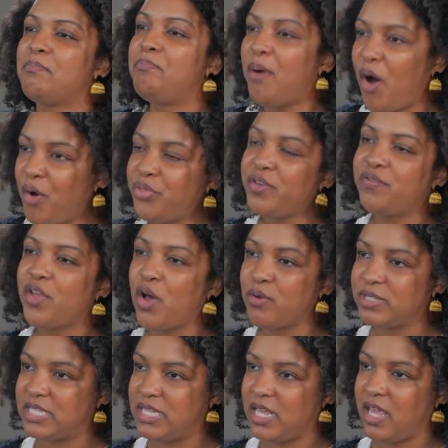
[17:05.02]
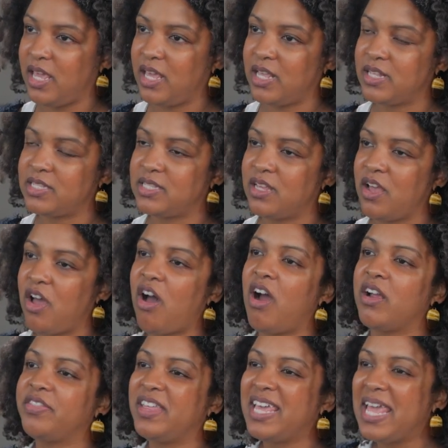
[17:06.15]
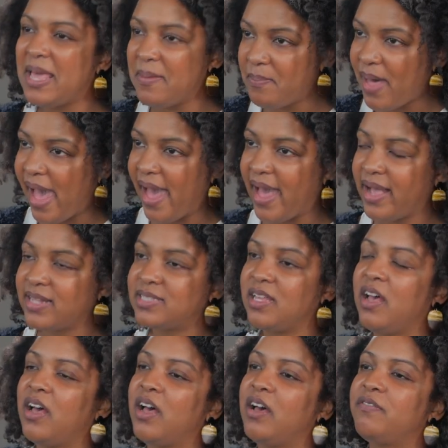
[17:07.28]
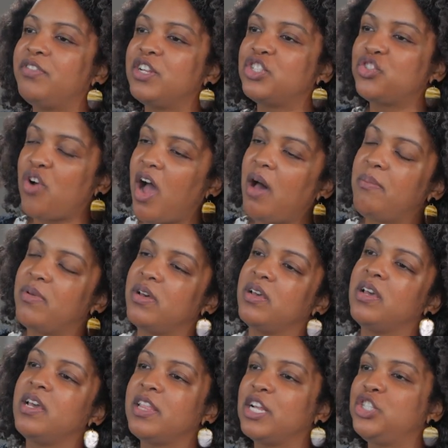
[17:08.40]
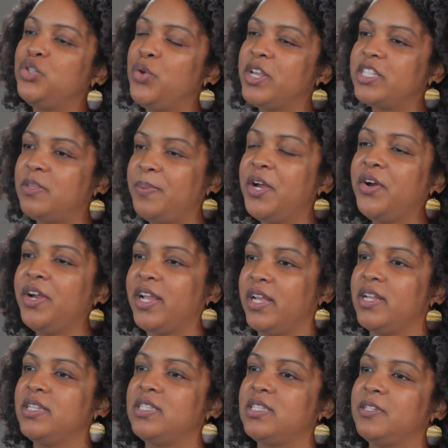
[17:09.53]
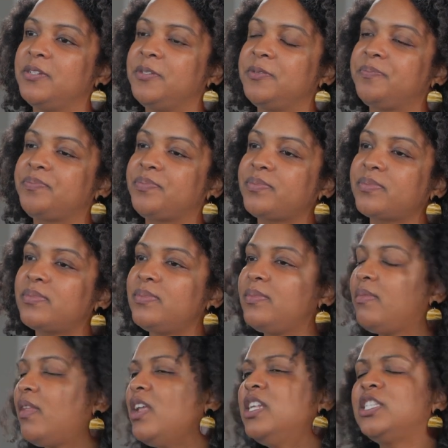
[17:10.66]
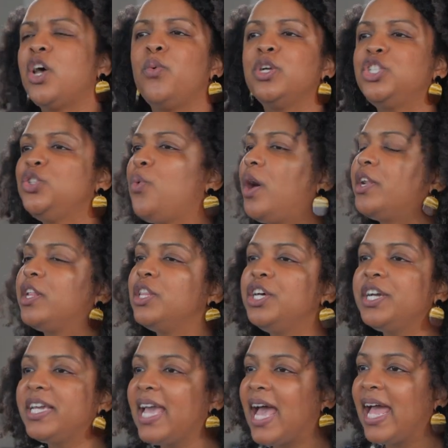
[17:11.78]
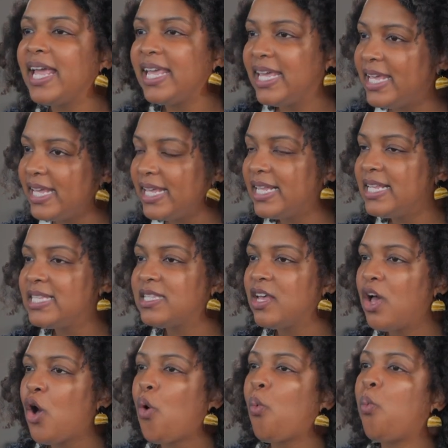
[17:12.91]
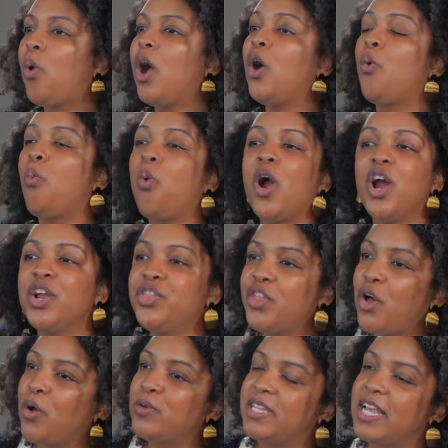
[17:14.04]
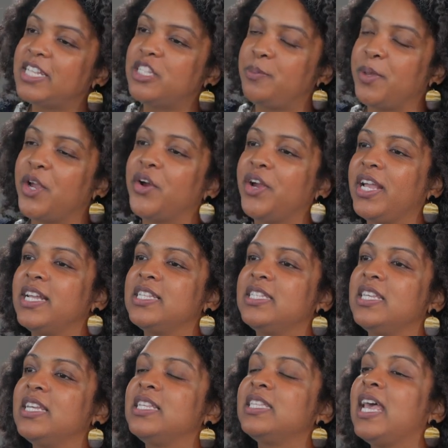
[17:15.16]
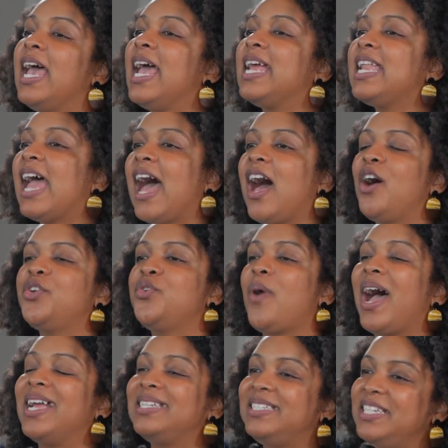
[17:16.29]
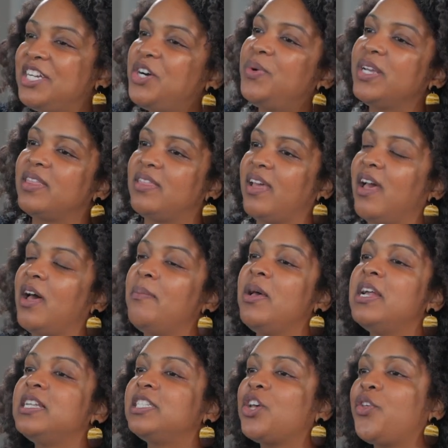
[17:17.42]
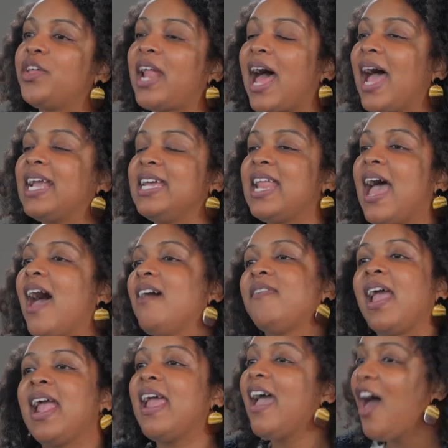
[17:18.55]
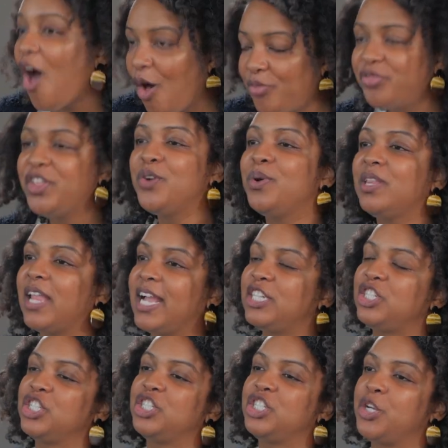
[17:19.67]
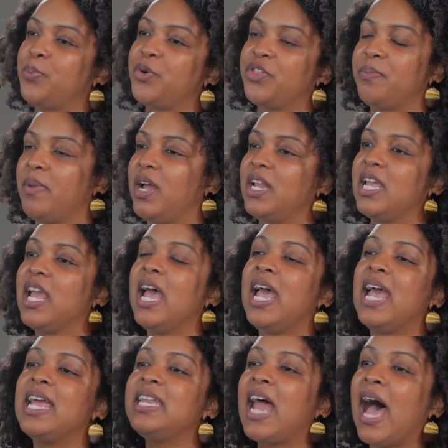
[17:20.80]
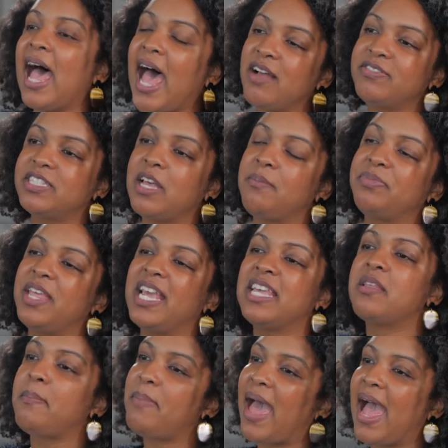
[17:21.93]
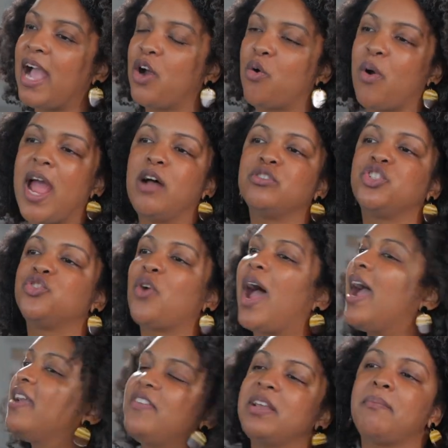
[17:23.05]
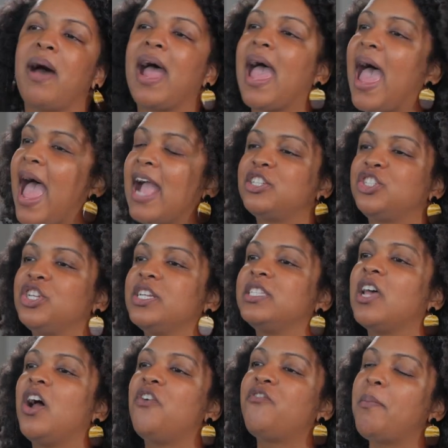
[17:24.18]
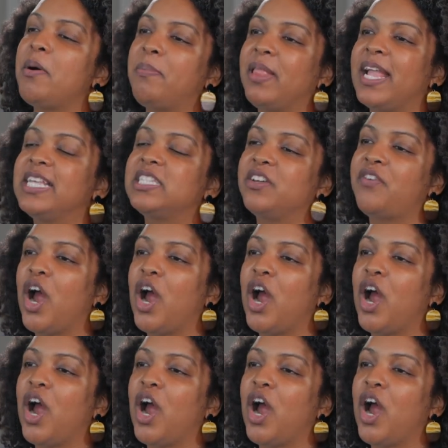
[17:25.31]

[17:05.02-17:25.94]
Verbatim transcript: Both of those things are the impact of the trauma that you experienced. And so what you want to look at is, what were those experiences and how do I deal with them so that I can have a healthy relationship with money and not have something in the background driving my actions from a place of